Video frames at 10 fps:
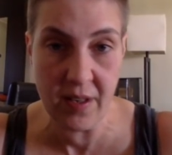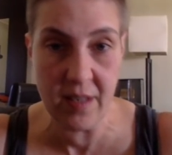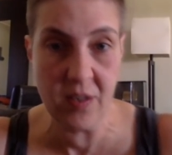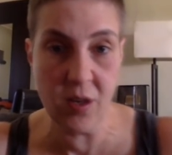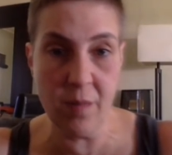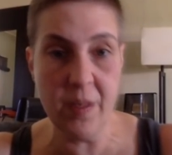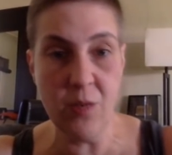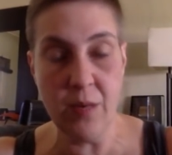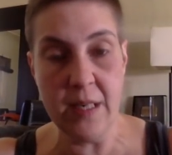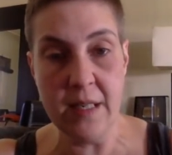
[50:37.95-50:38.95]
they determined
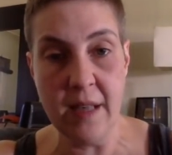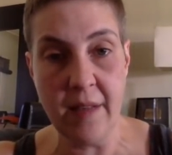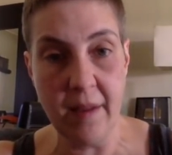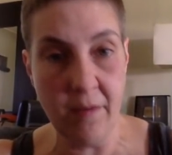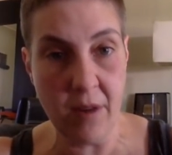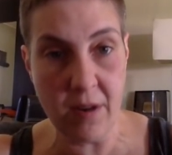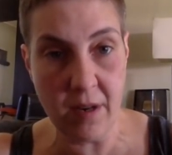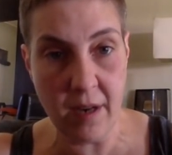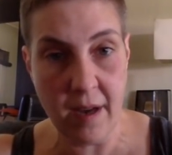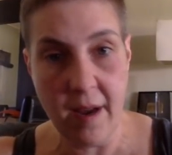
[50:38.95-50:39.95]
we did nothing wrong,